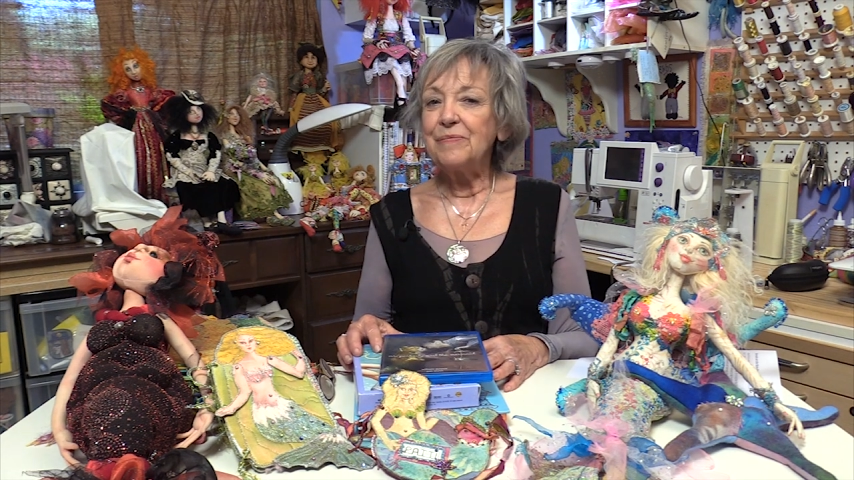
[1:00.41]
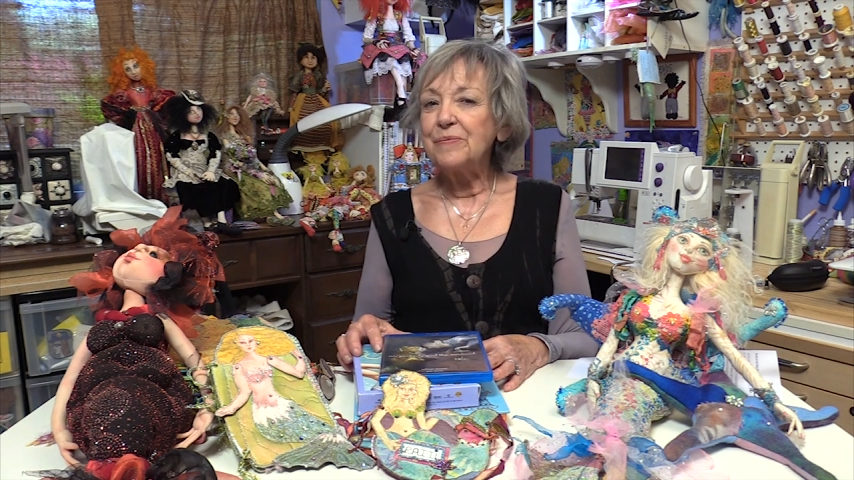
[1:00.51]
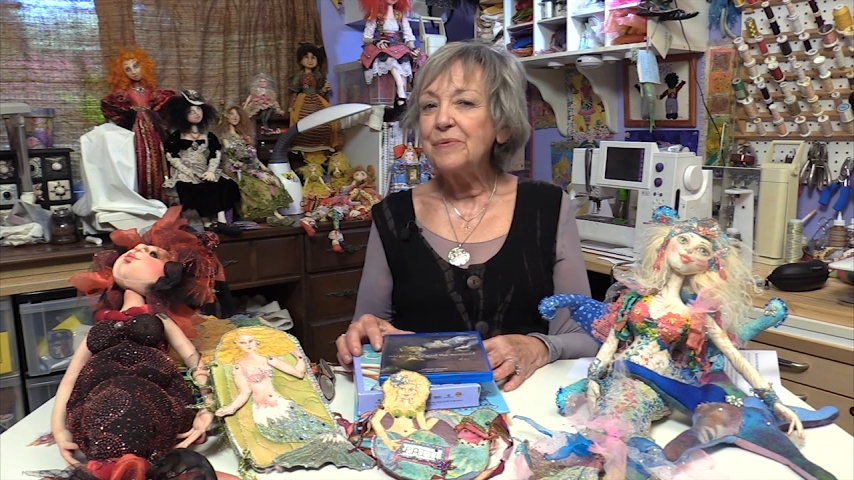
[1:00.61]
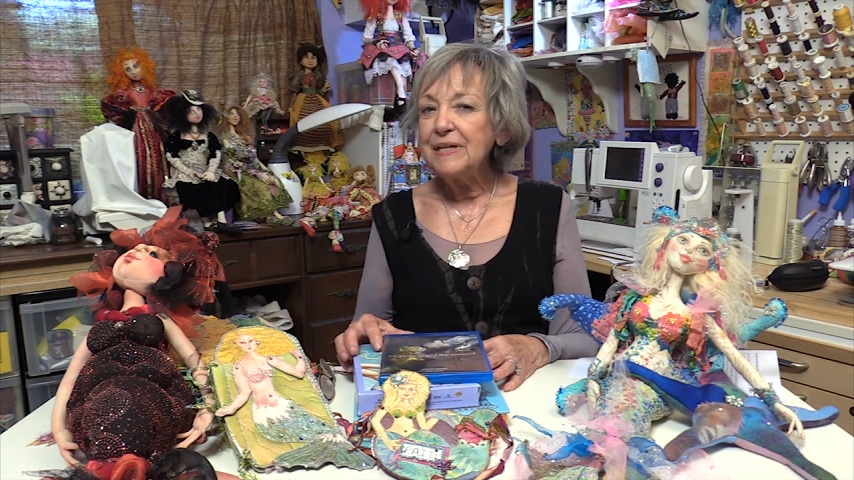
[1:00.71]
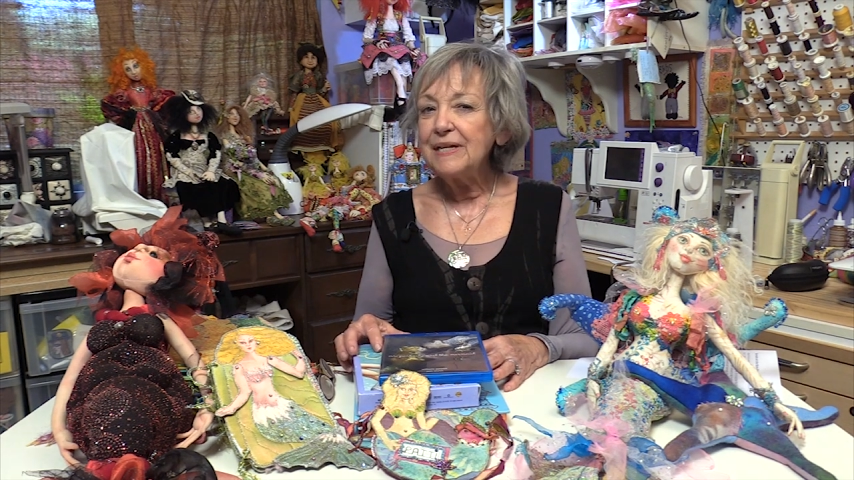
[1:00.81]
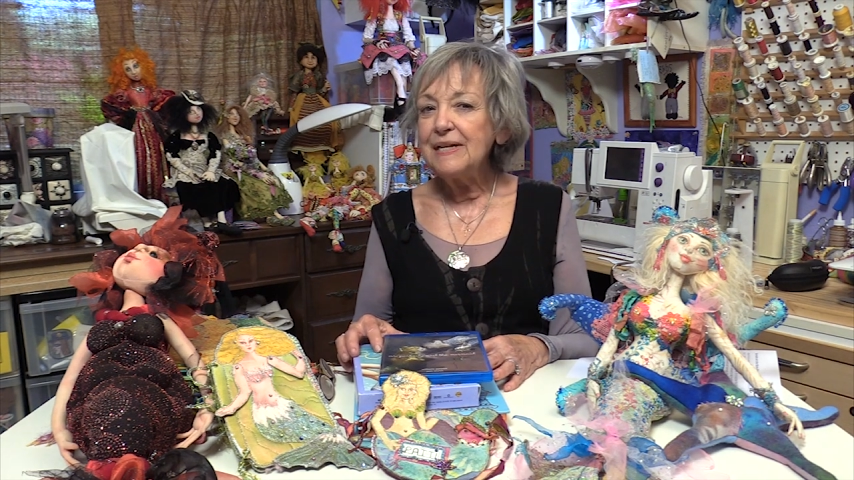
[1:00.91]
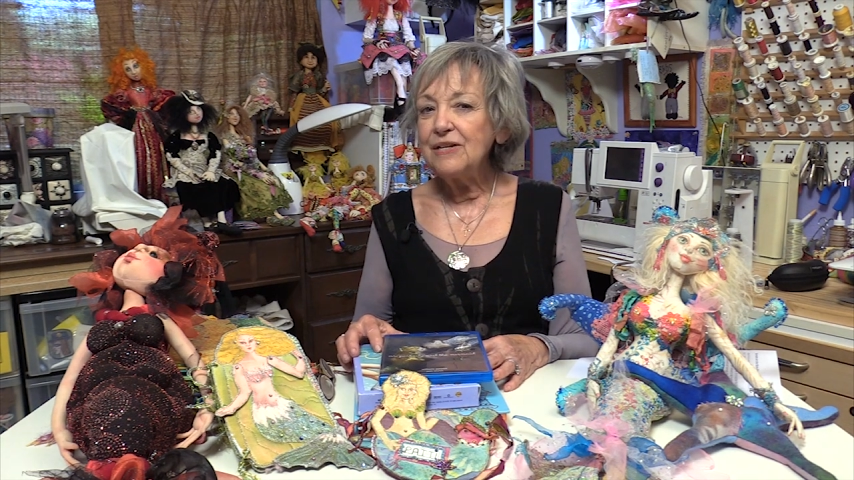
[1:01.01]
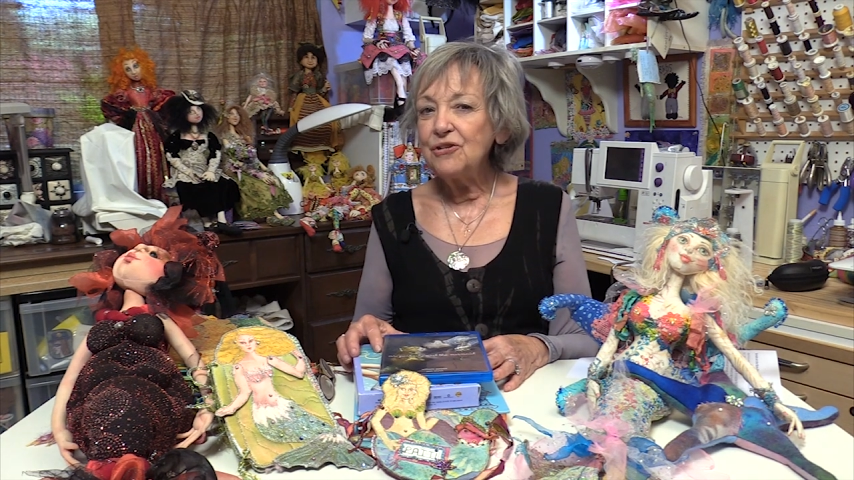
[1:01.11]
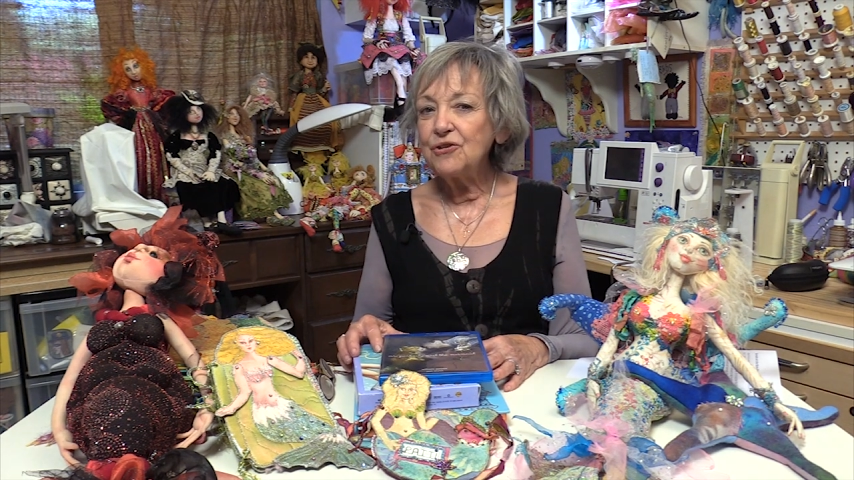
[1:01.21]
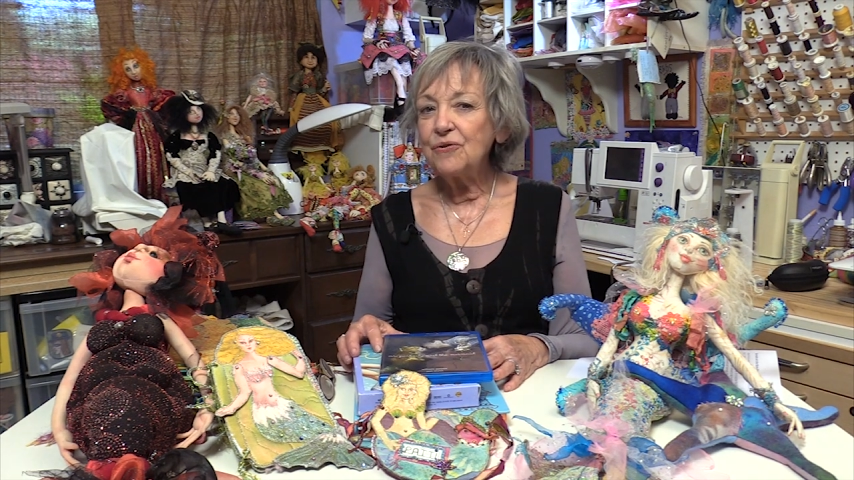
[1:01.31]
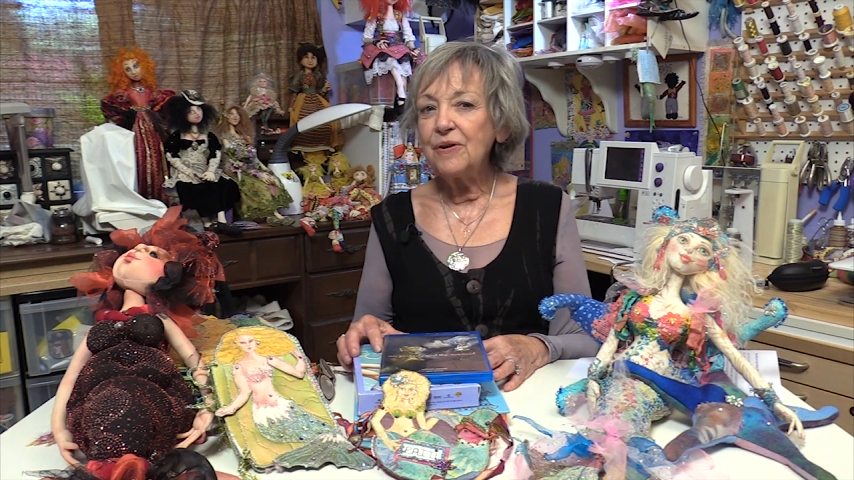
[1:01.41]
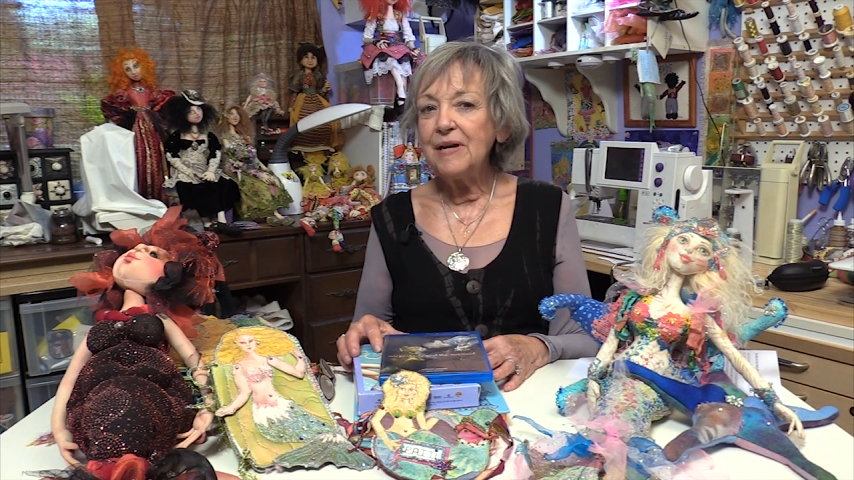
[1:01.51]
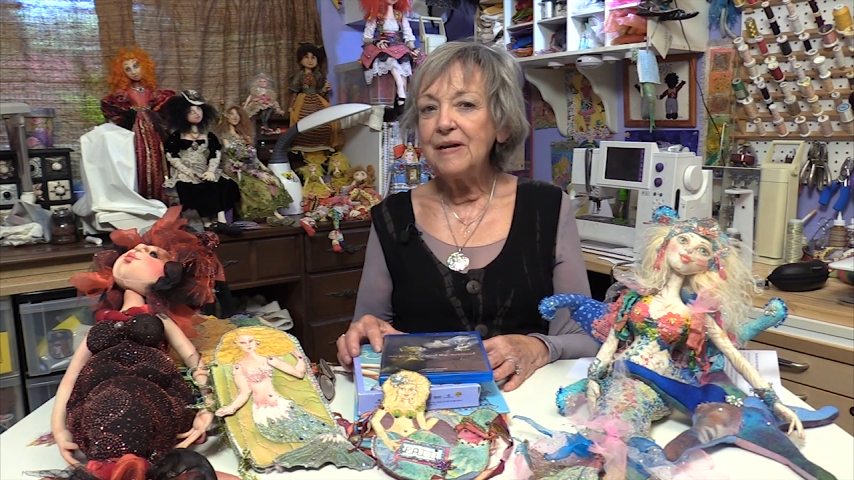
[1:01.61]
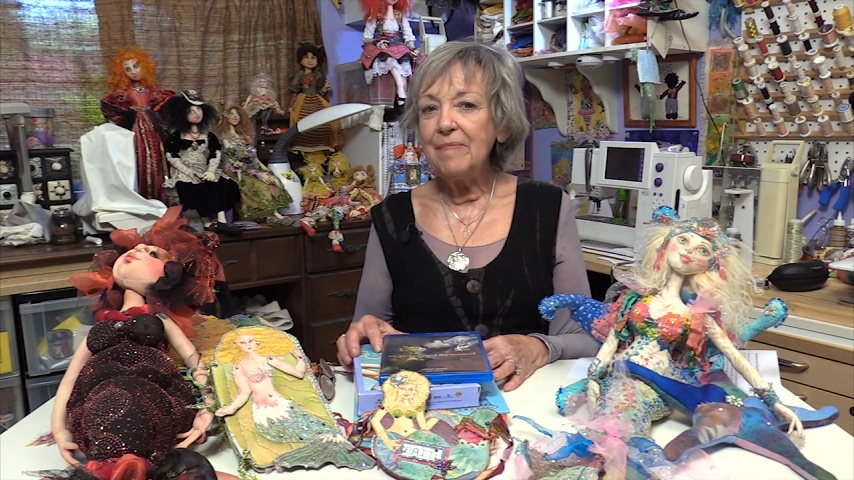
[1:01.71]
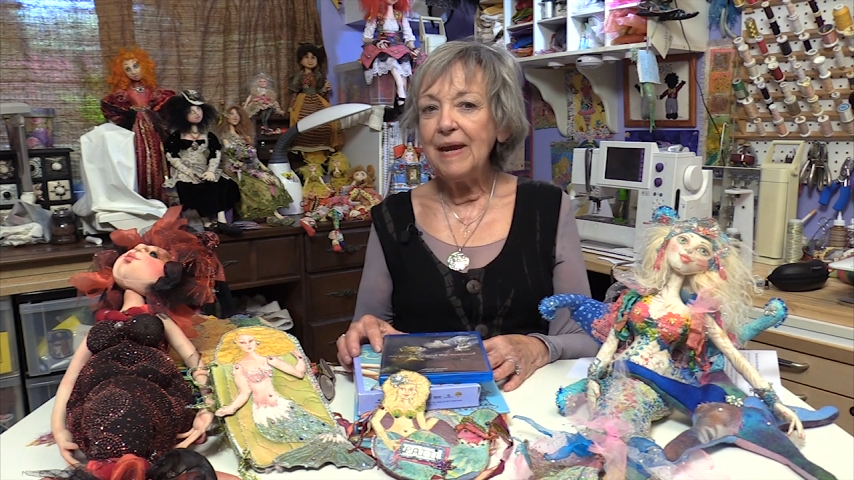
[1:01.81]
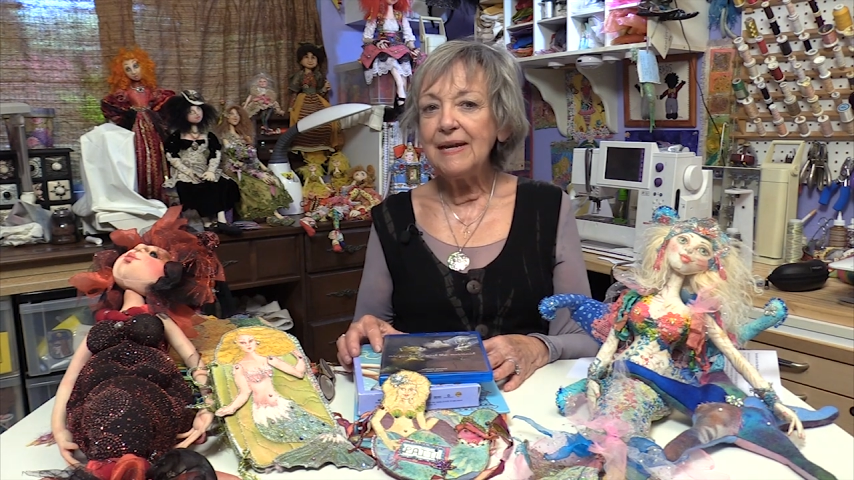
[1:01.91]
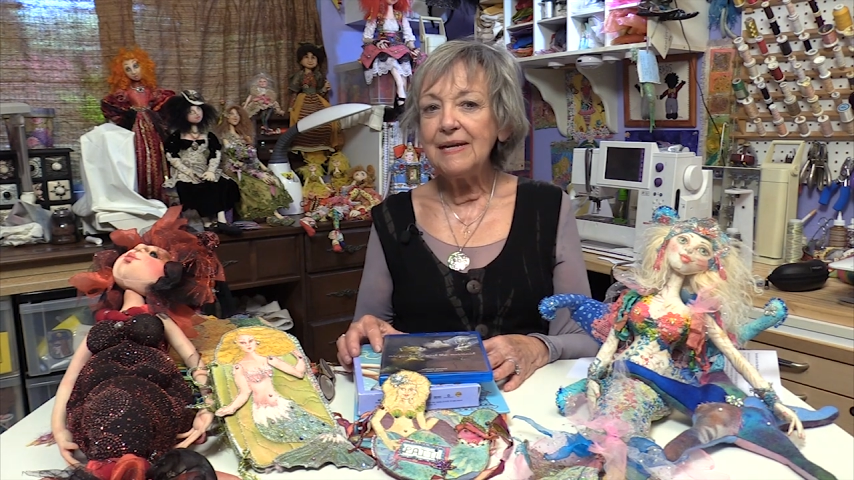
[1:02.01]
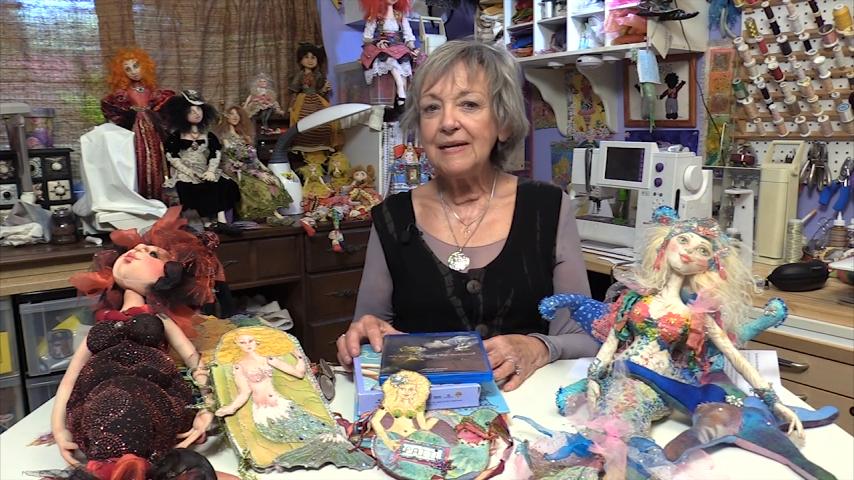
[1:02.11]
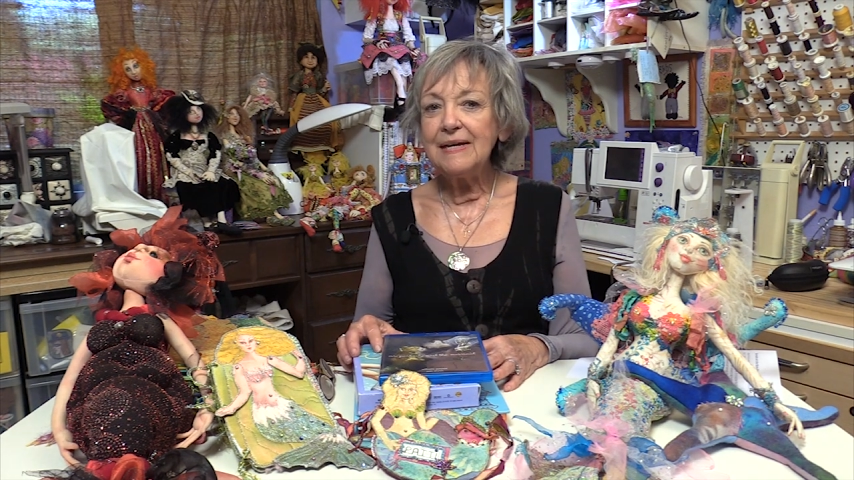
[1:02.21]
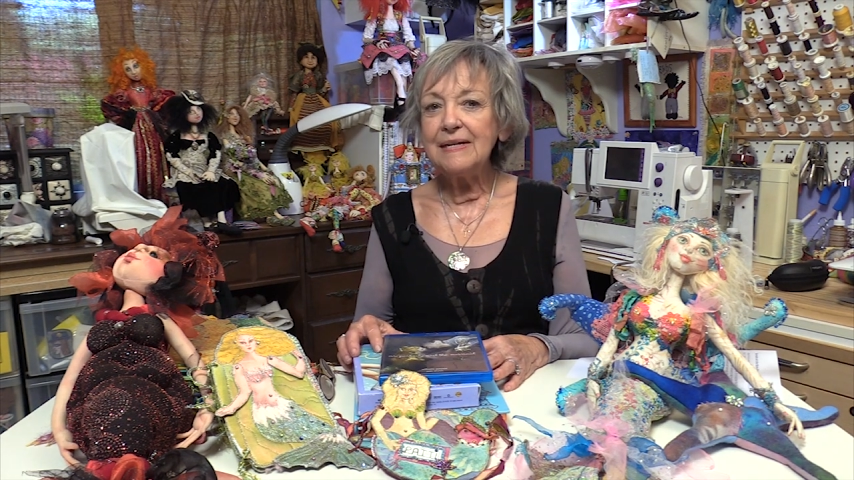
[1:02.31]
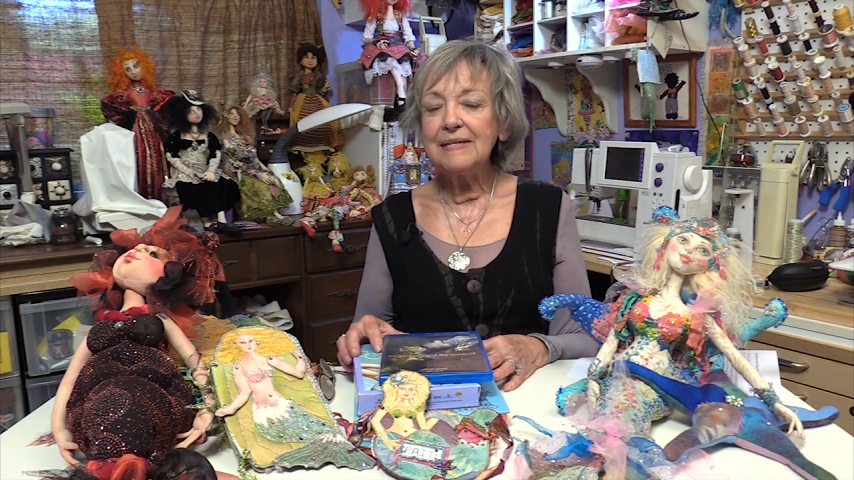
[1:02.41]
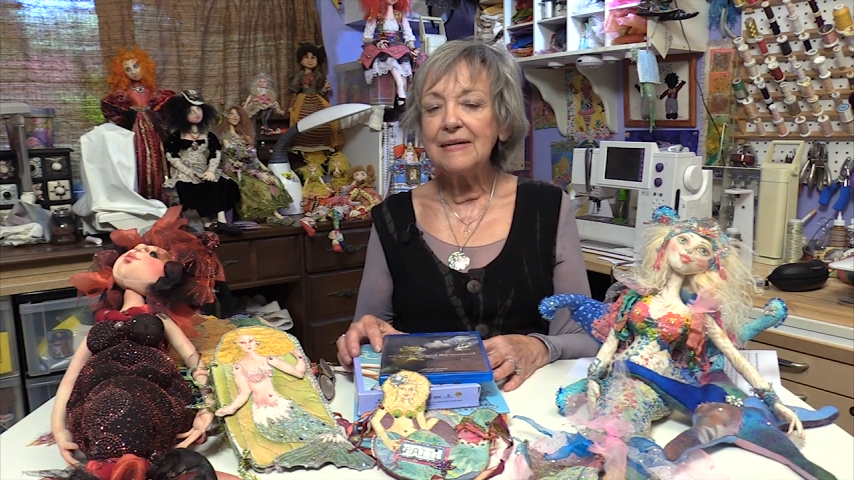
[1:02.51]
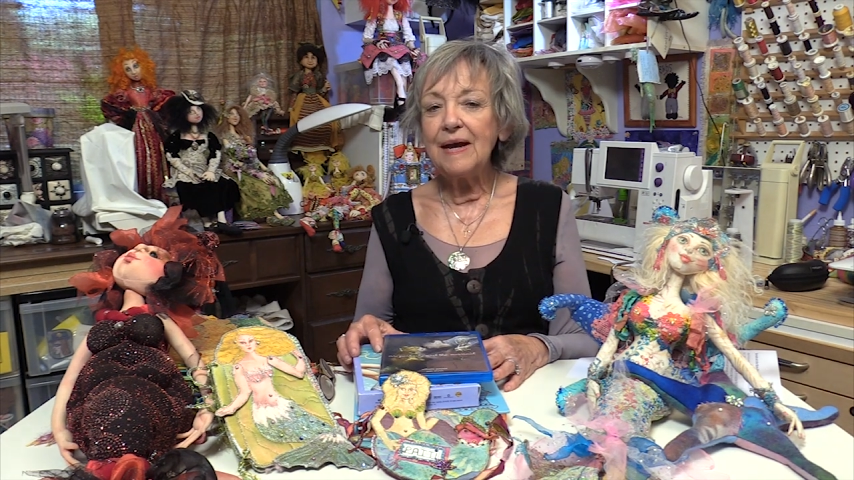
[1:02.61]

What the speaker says: really enjoy making